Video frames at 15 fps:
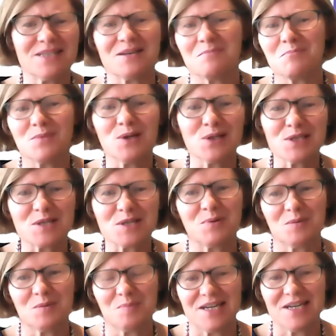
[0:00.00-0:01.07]
it's a
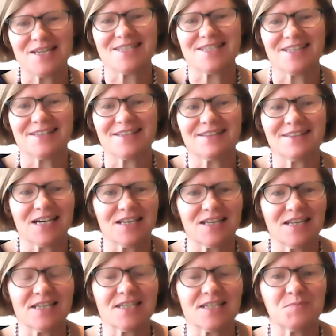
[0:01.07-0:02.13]
multiple piece that that
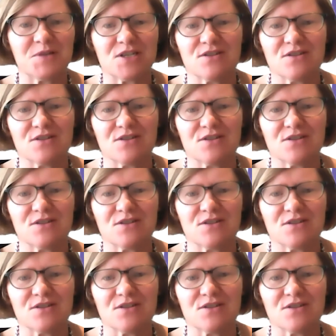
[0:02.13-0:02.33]
needs to be